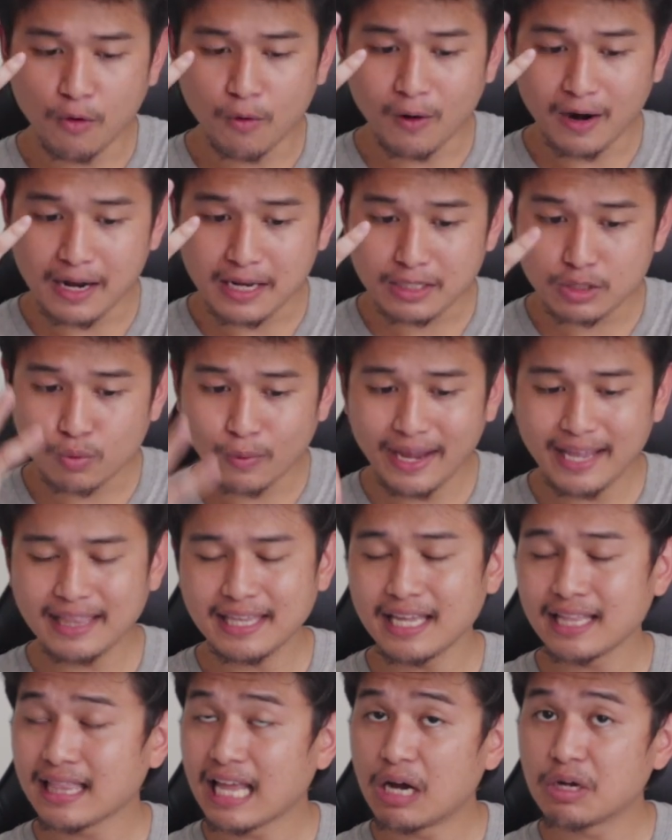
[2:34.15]
for a
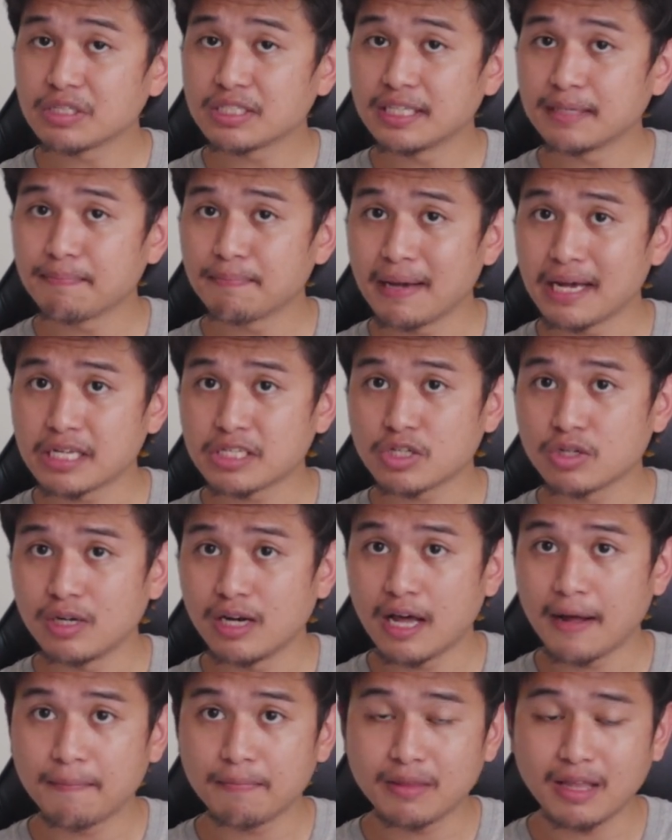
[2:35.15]
20,000 peso
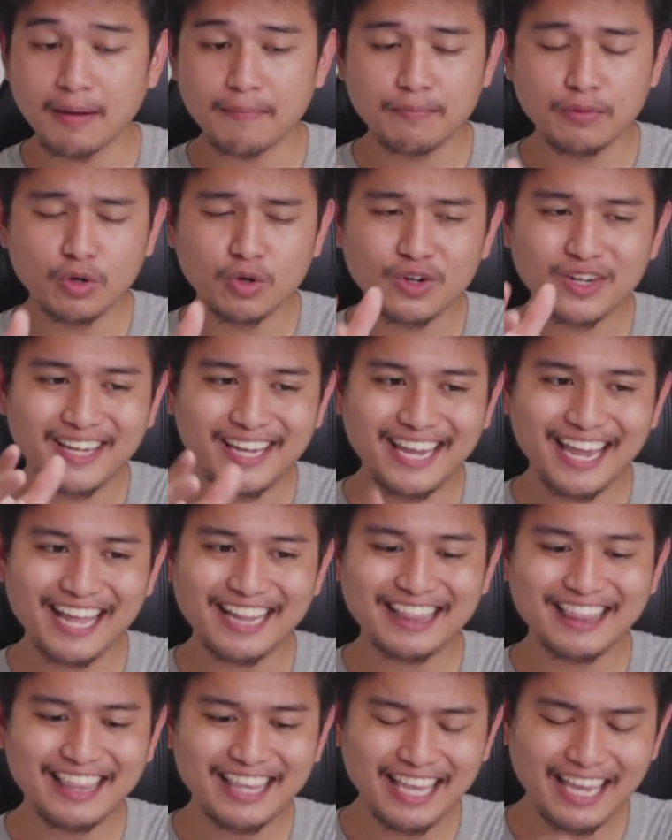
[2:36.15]
laptop, you're
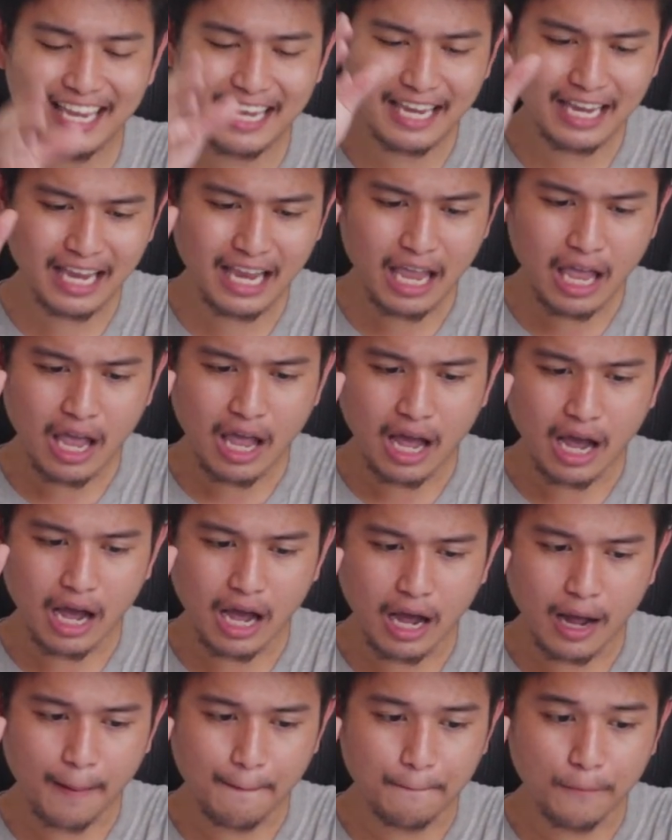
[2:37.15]
getting
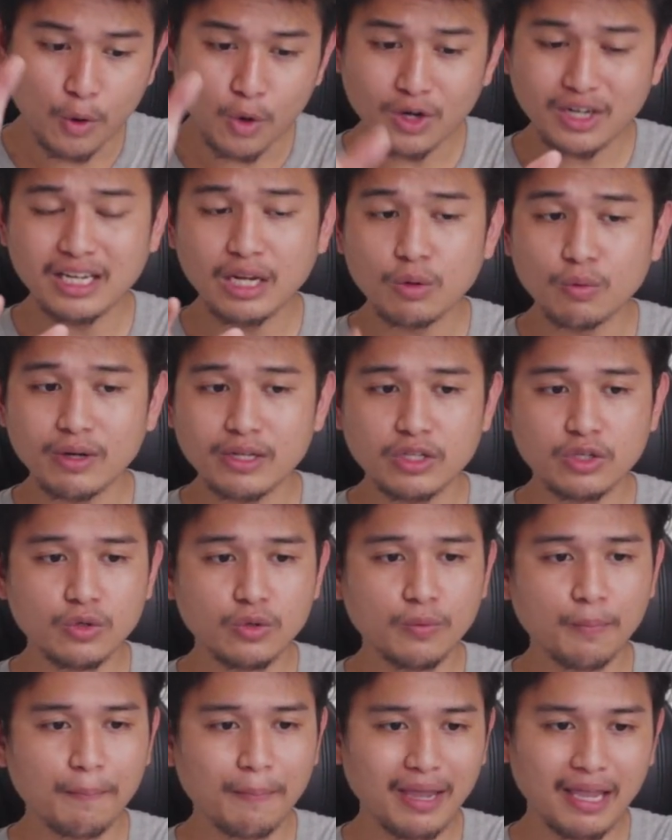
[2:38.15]
more than what
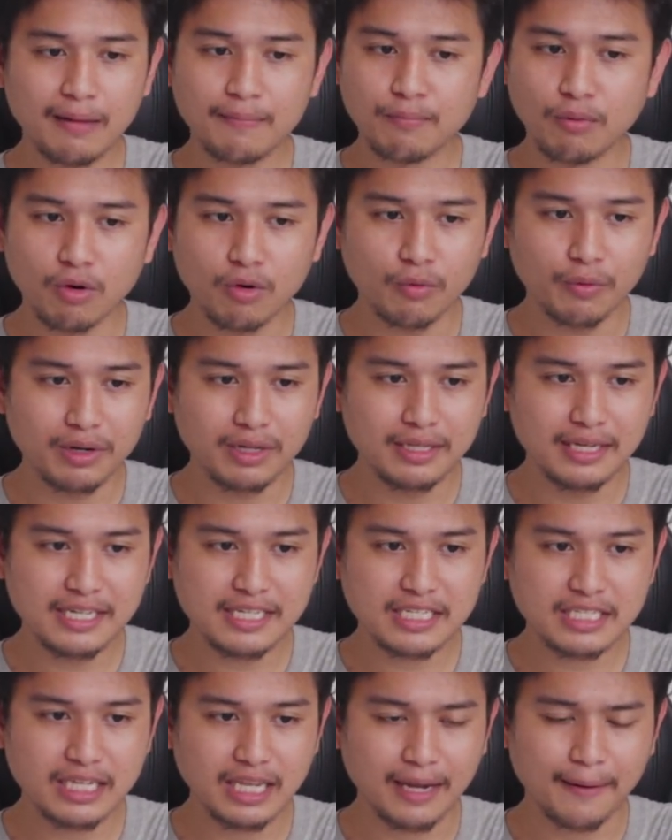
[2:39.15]
you paid for with
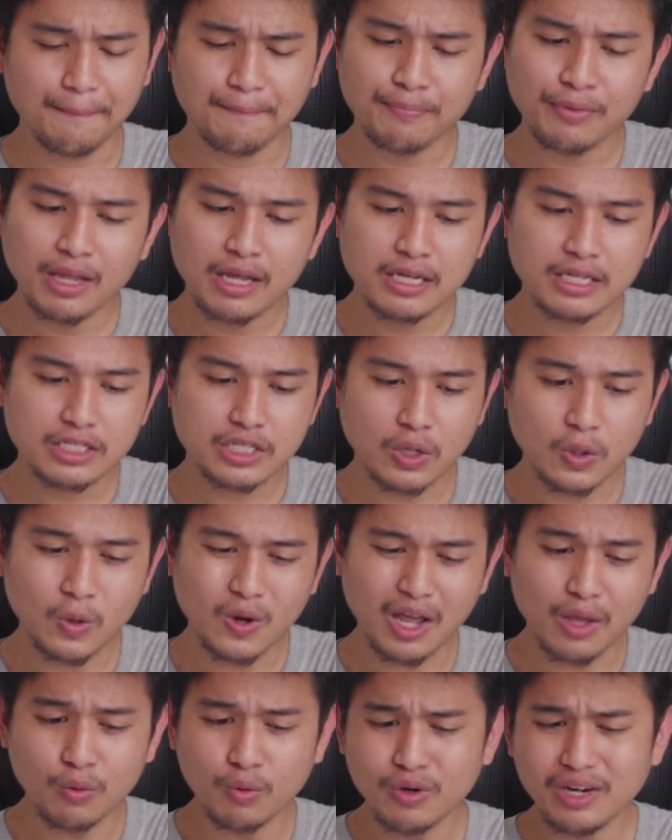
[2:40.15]
this thing.
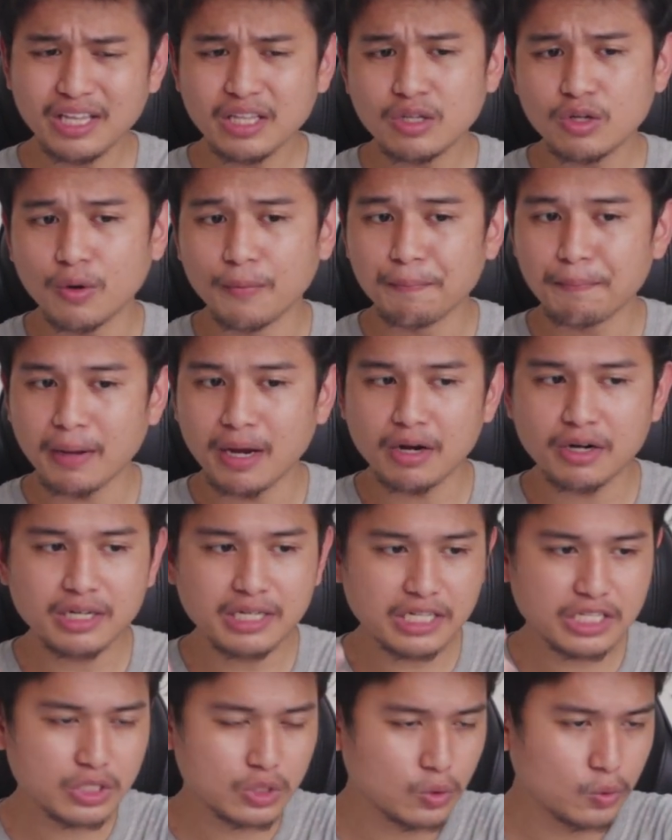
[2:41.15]
So I wouldn't compare
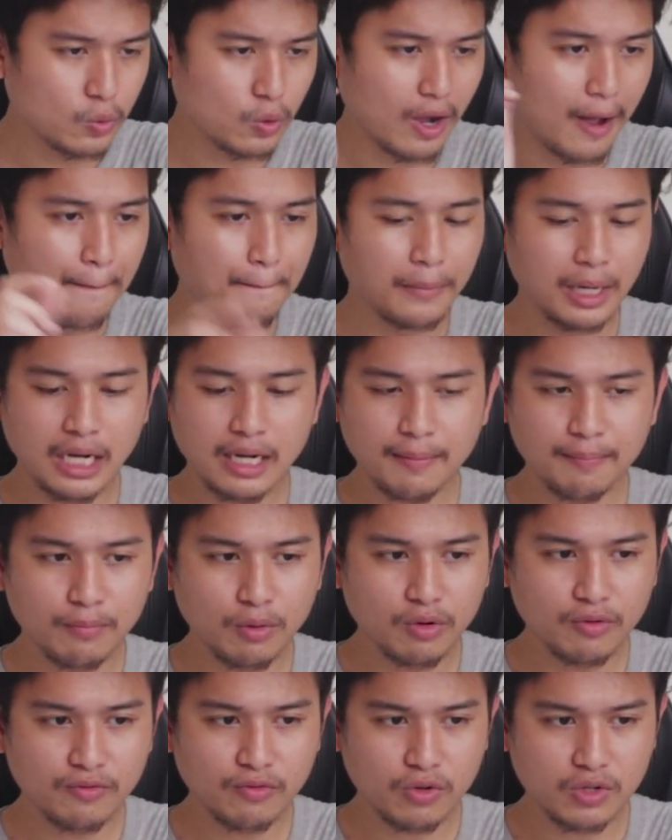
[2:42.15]
this to a
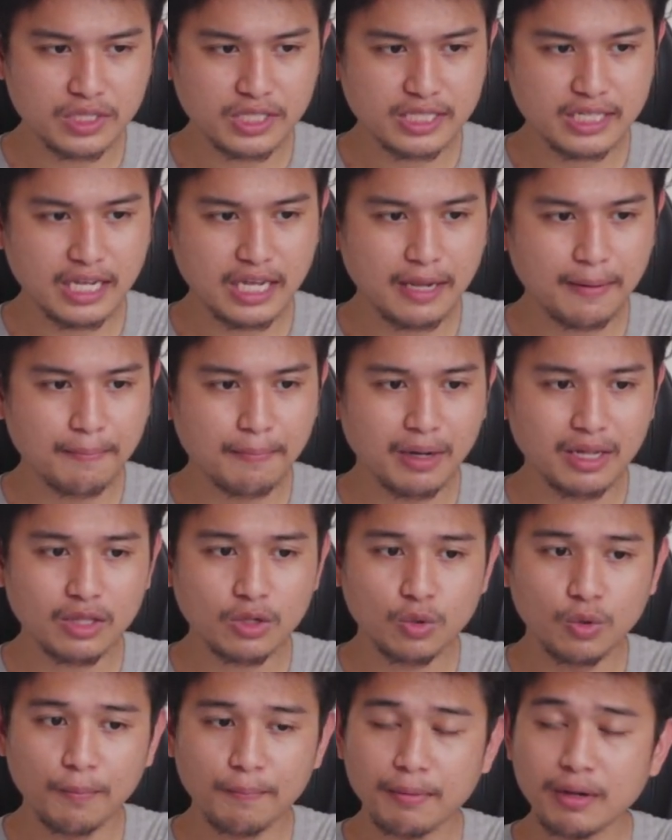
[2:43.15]
MacBook per se,
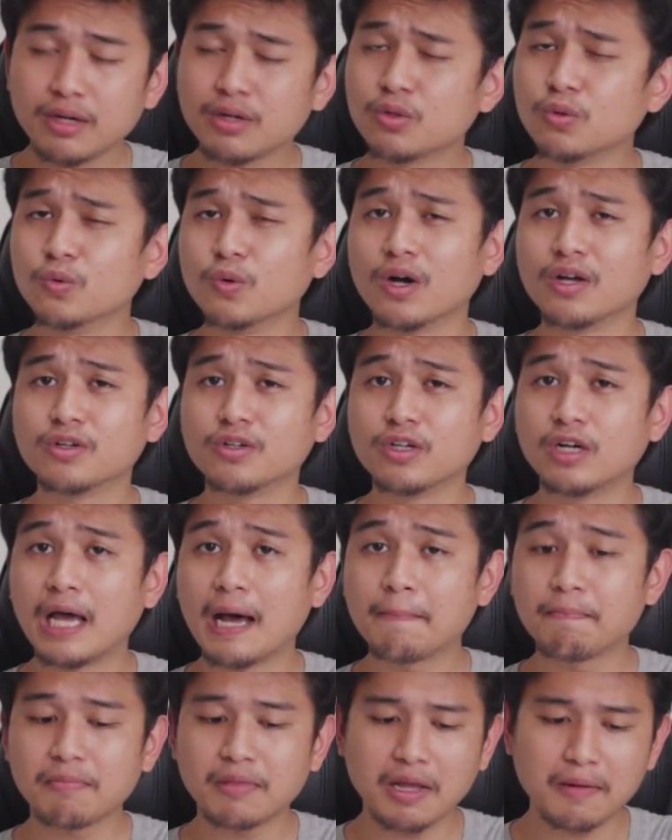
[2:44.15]
but compared to other
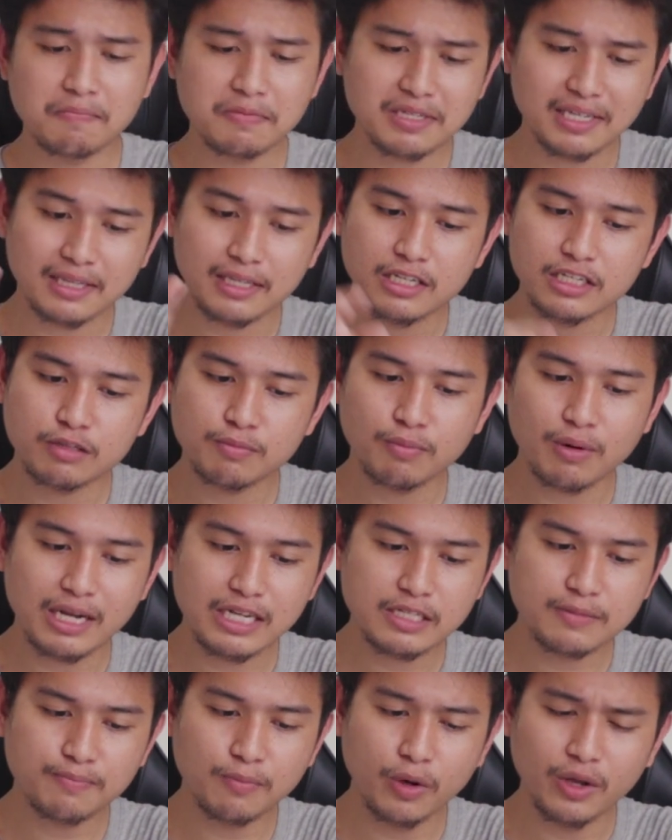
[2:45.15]
laptops at this
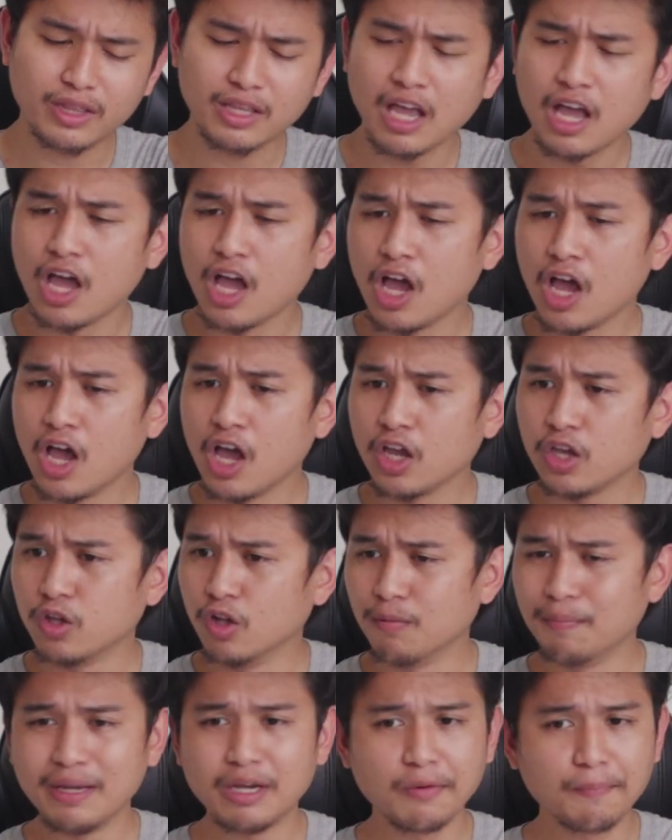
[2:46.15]
price point,
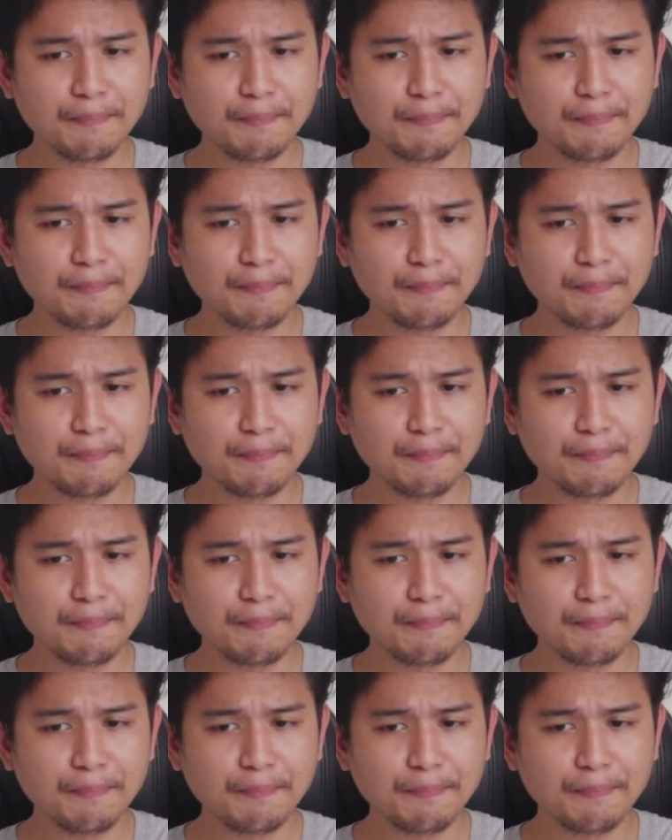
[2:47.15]
you'll be